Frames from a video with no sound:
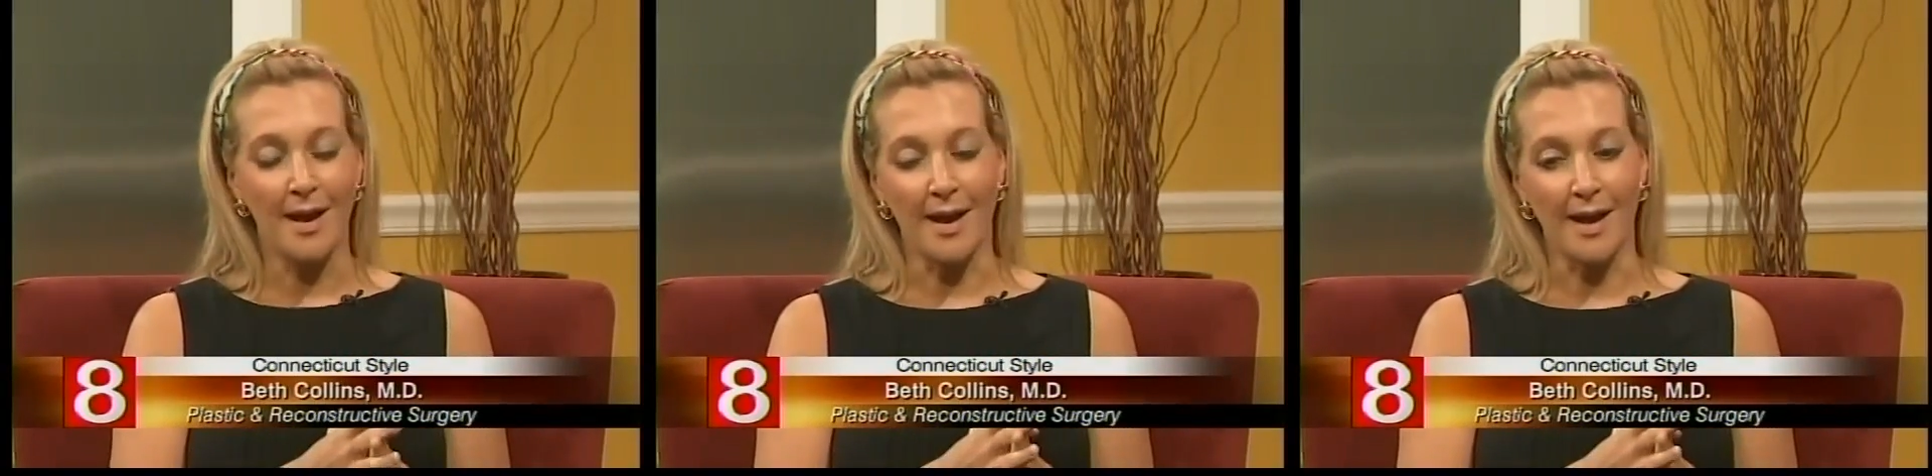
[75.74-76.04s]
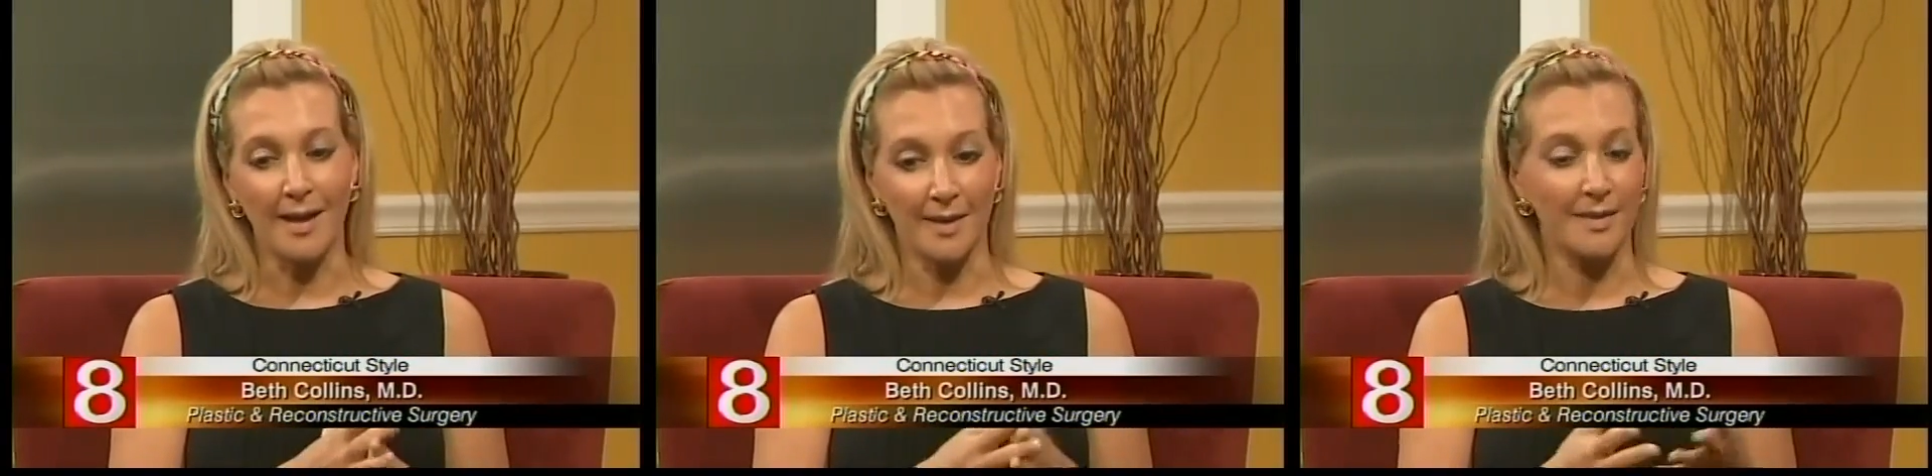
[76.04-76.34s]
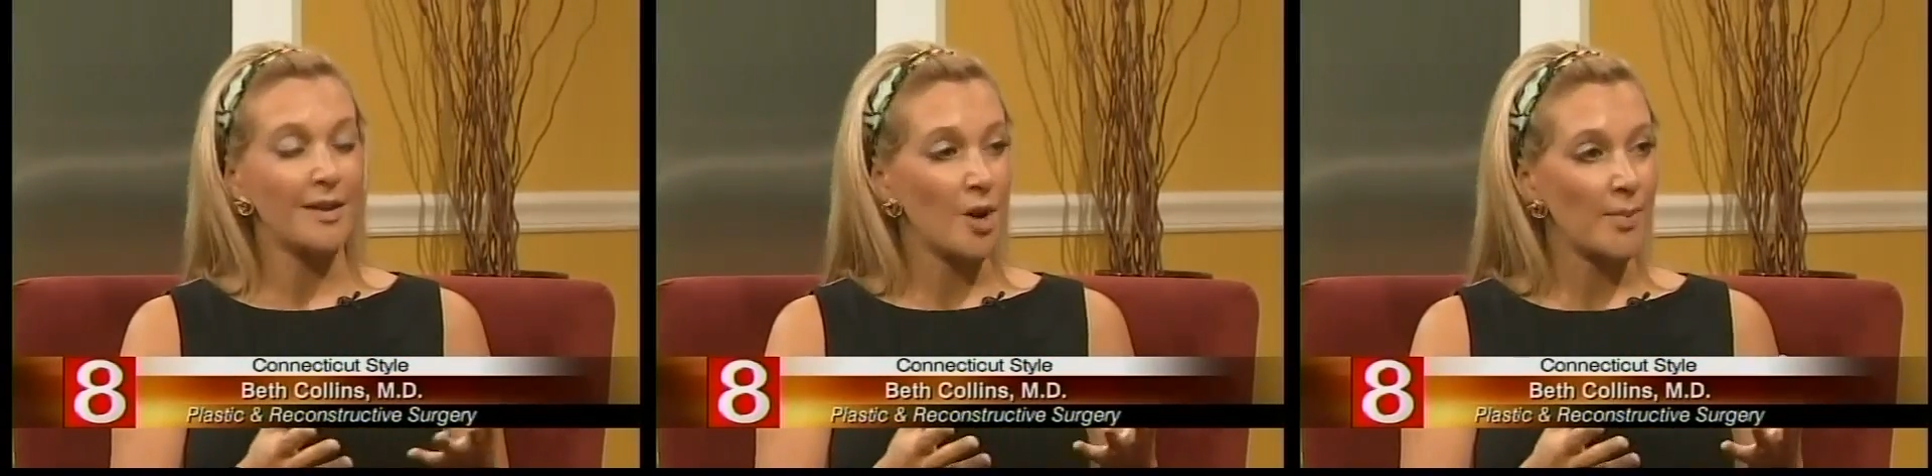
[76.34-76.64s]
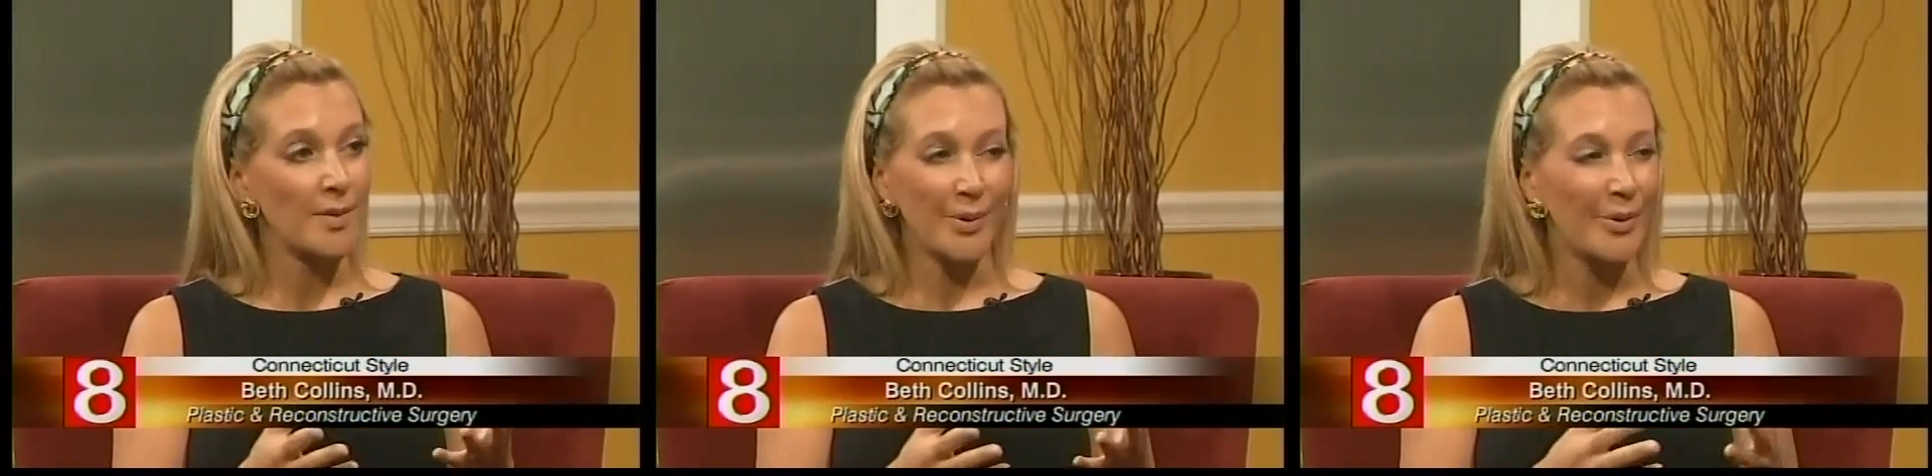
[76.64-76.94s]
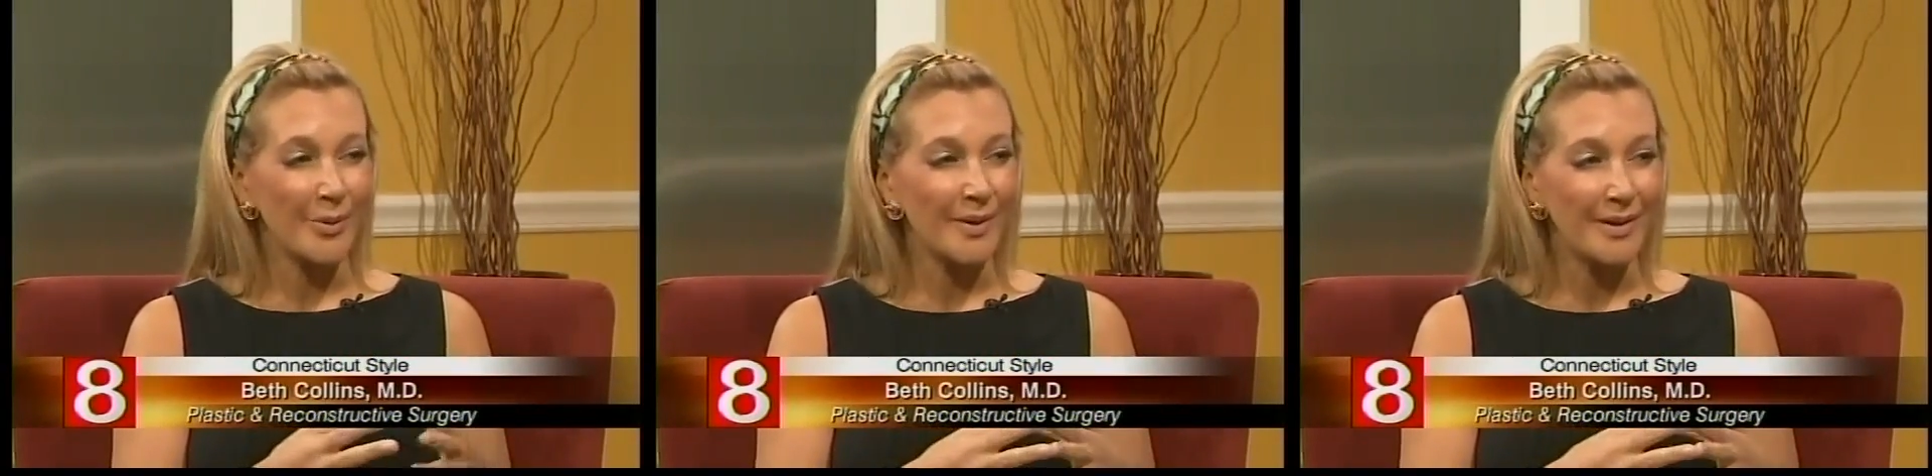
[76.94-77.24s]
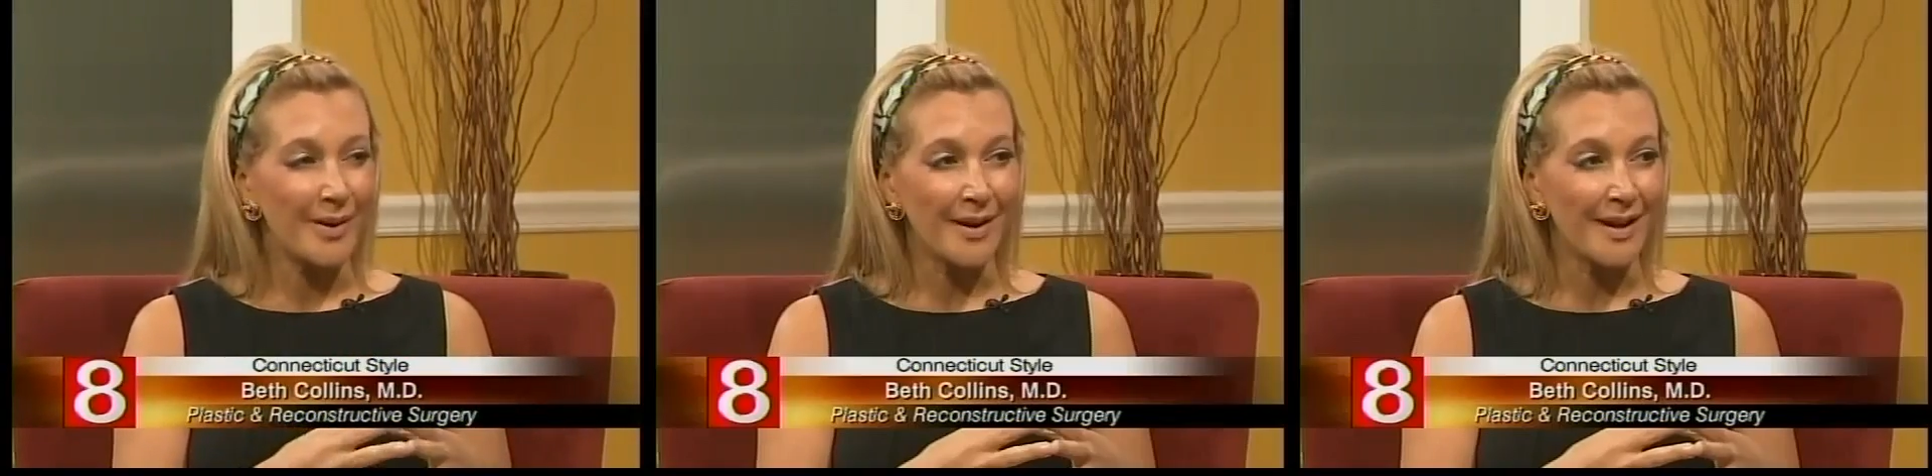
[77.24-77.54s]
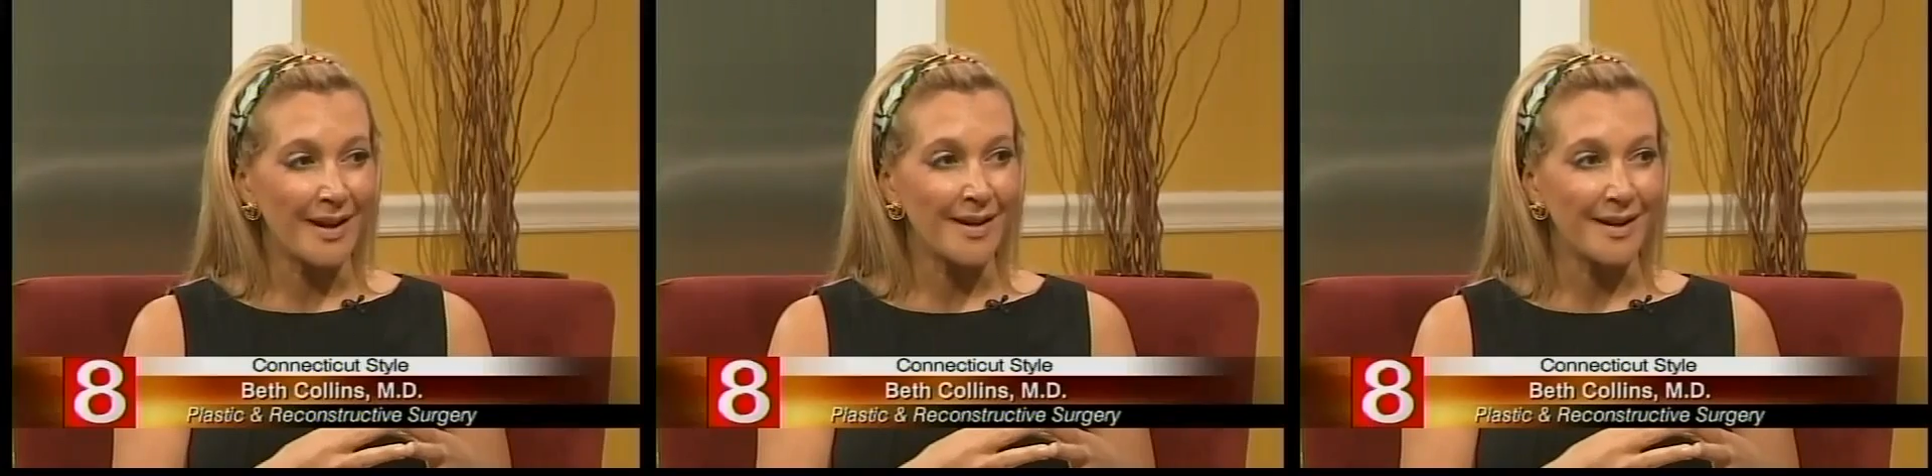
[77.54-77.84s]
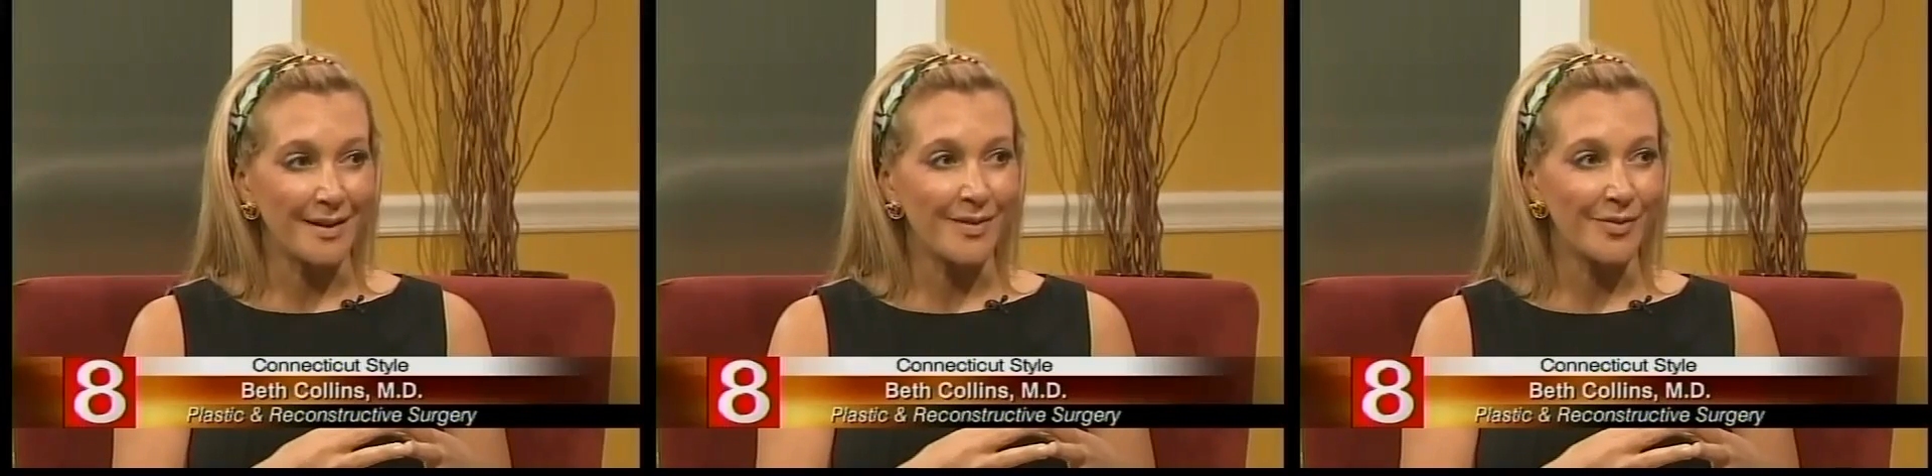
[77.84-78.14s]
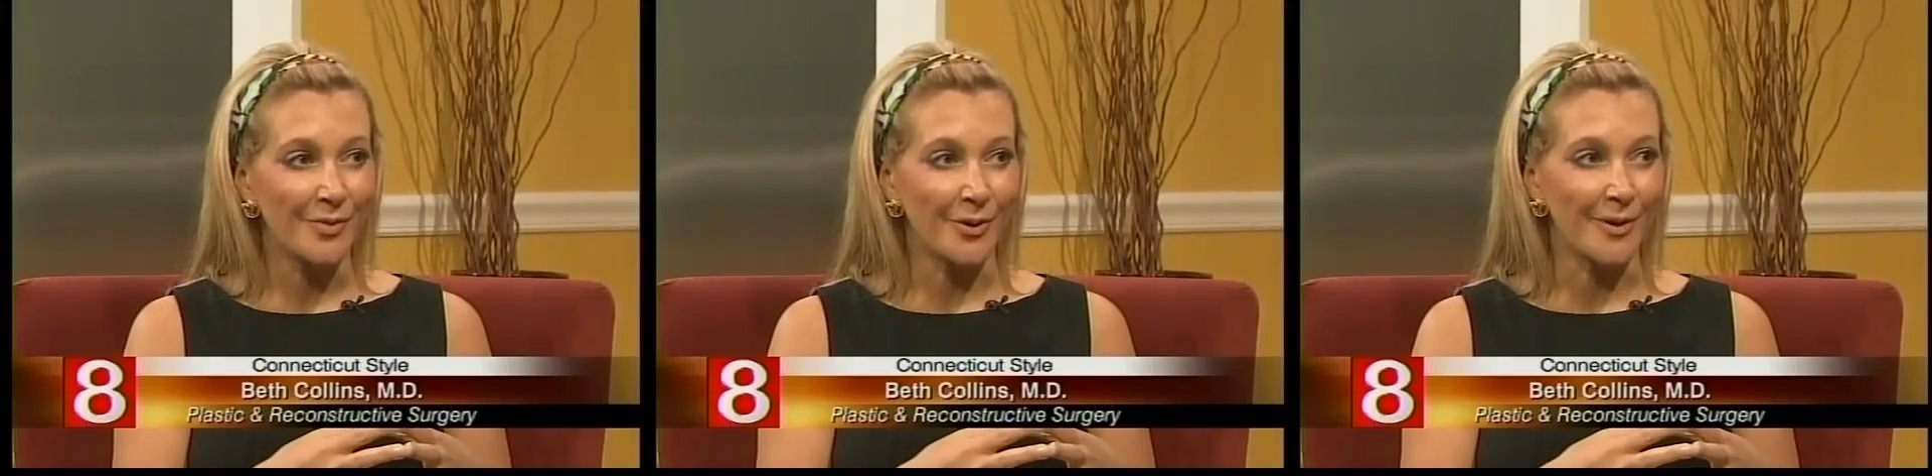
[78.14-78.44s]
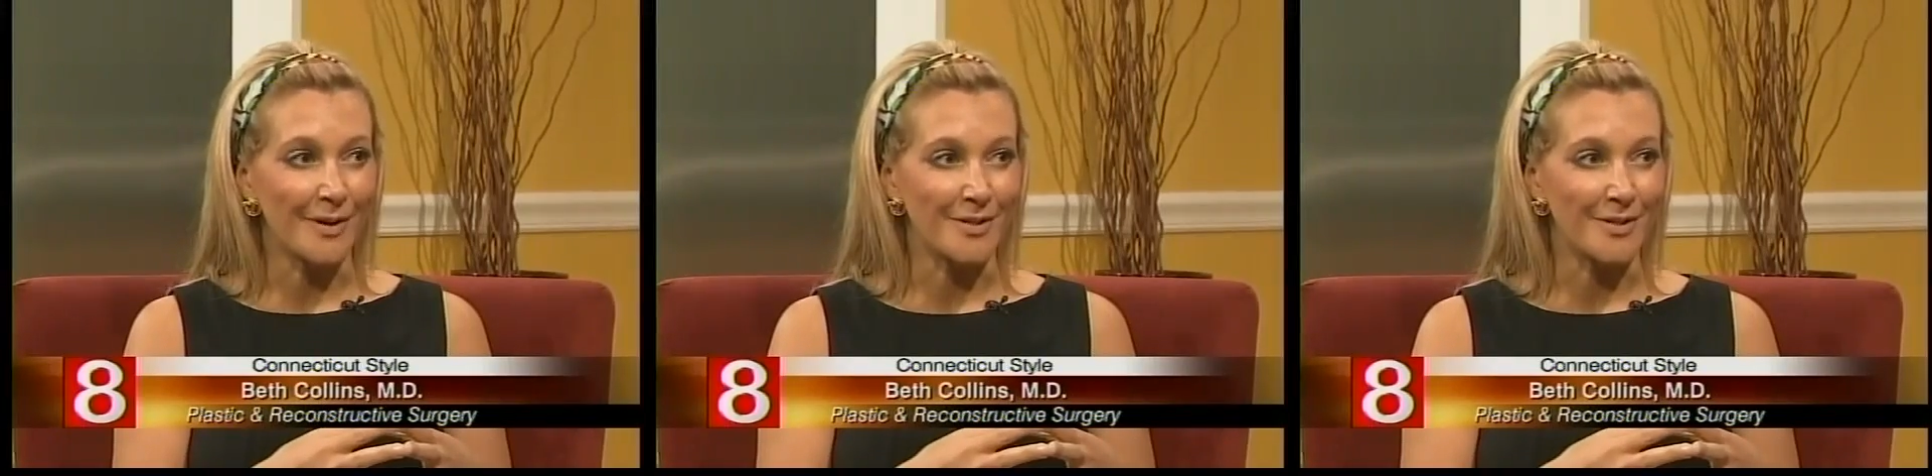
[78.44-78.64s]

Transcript: And then there are people who really aren't candidates for